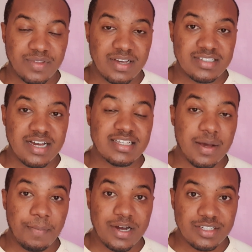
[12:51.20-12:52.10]
As a
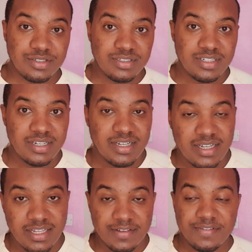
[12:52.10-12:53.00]
person,
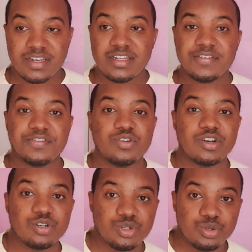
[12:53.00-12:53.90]
even if you are
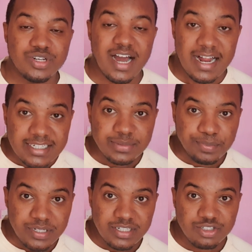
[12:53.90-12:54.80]
not good at
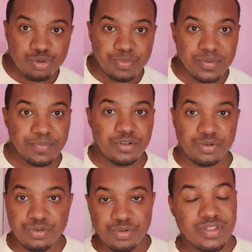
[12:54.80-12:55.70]
speaking to people, you
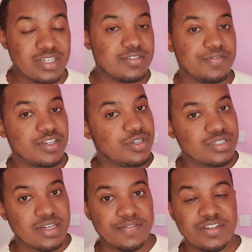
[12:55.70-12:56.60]
do these
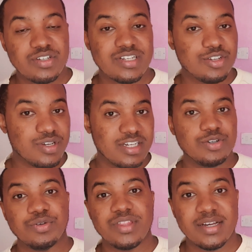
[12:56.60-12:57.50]
videos and get
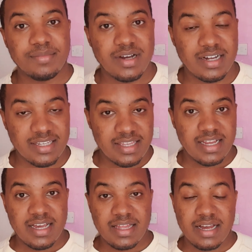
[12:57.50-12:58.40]
good
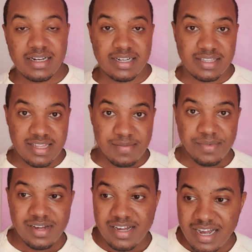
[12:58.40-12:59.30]
at
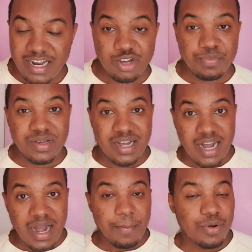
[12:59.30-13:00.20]
them, and you become